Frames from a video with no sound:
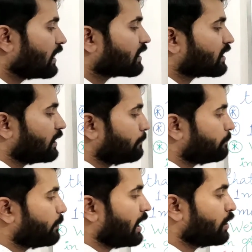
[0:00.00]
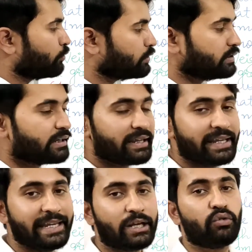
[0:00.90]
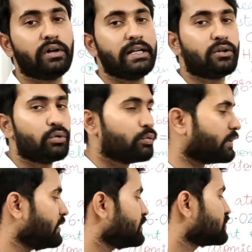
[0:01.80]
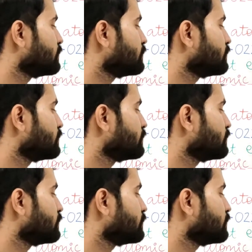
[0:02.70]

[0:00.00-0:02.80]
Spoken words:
a compound equal to its